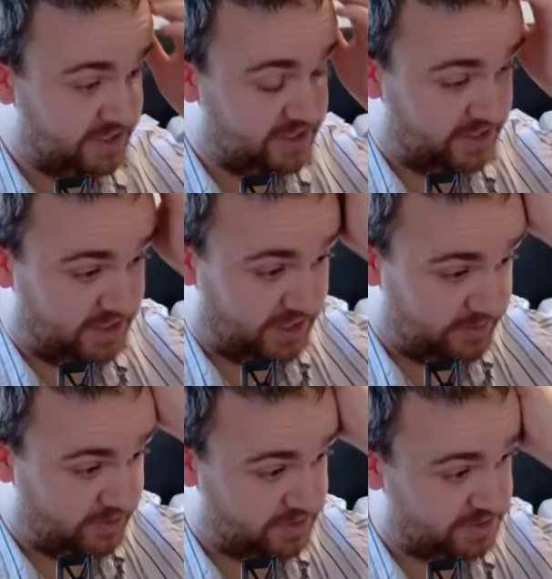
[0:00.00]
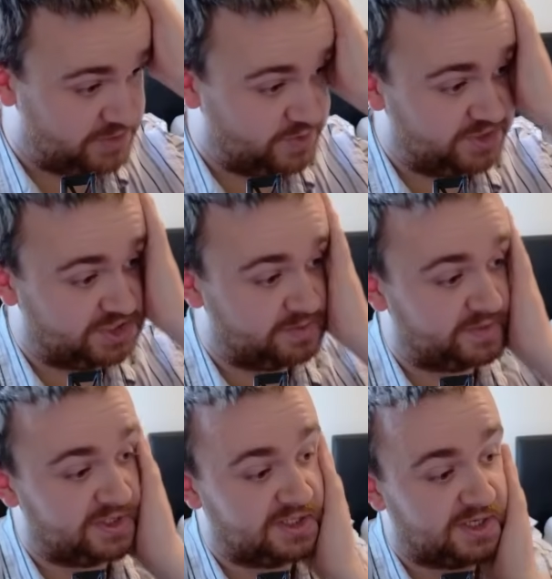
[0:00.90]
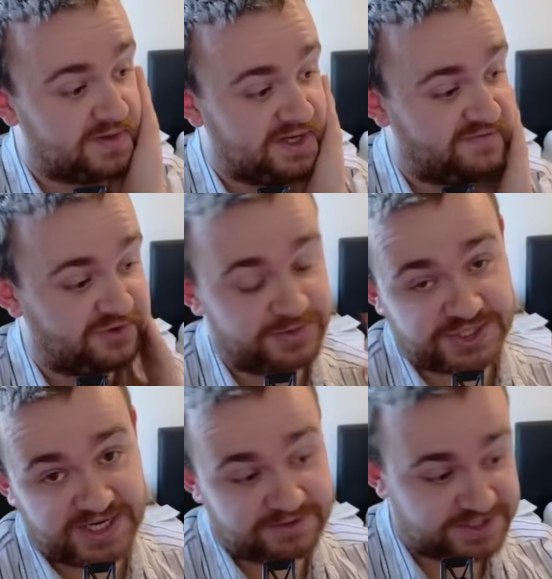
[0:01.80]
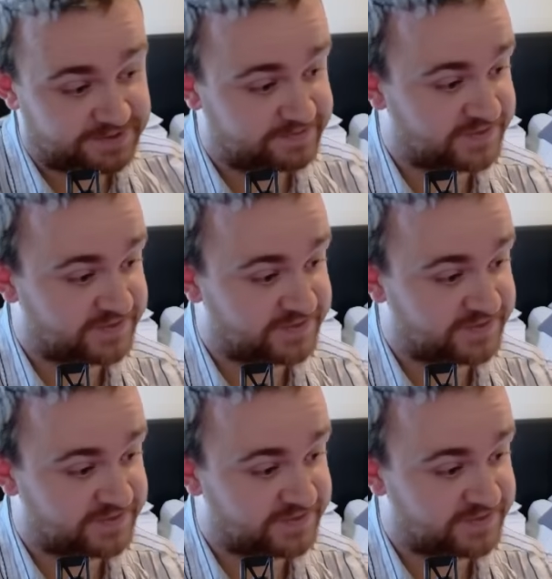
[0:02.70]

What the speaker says: going to get because we simply don't have very much counter.